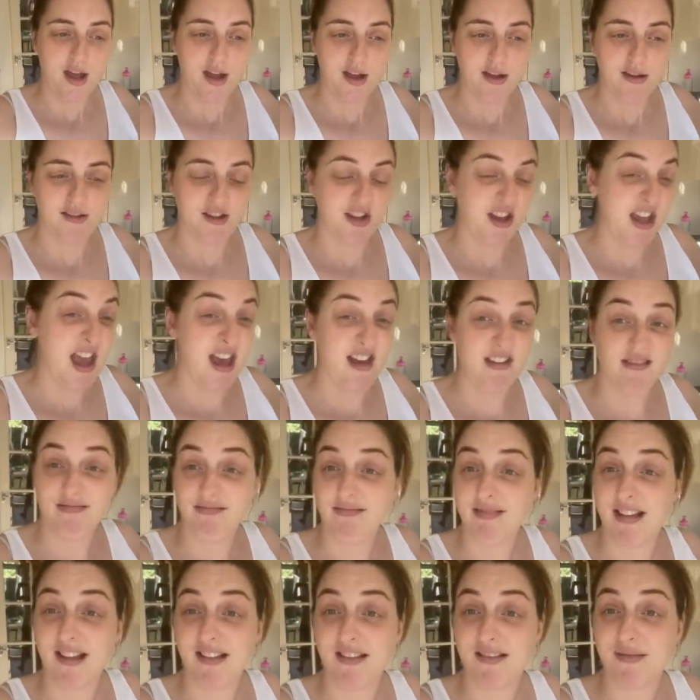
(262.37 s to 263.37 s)
So yeah,
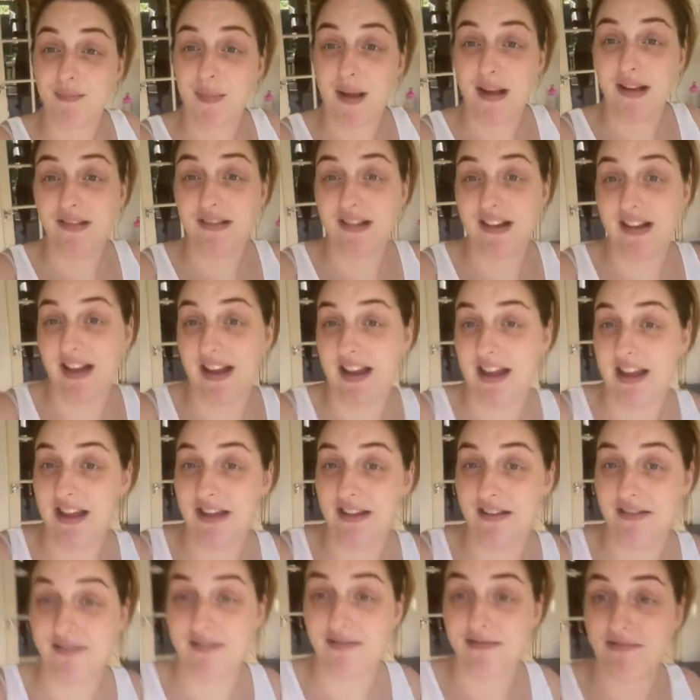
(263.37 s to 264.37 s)
that's basically
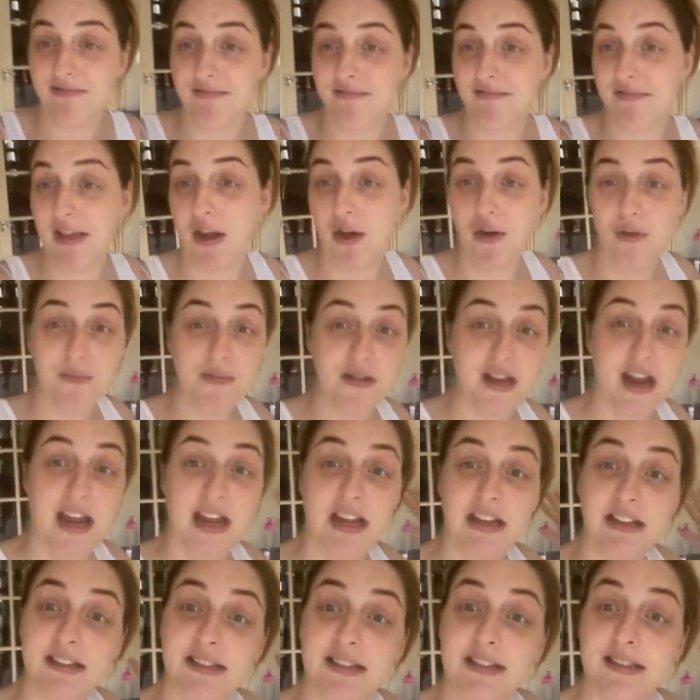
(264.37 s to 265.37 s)
the
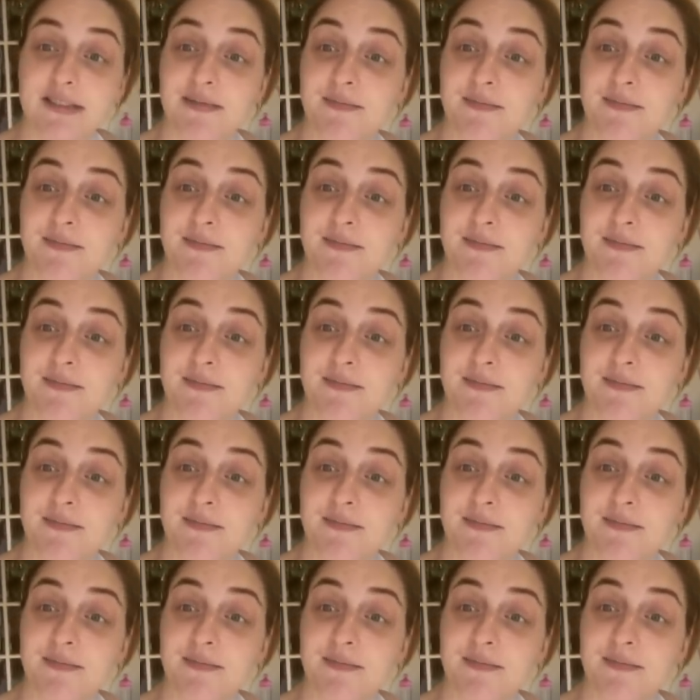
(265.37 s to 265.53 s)
update.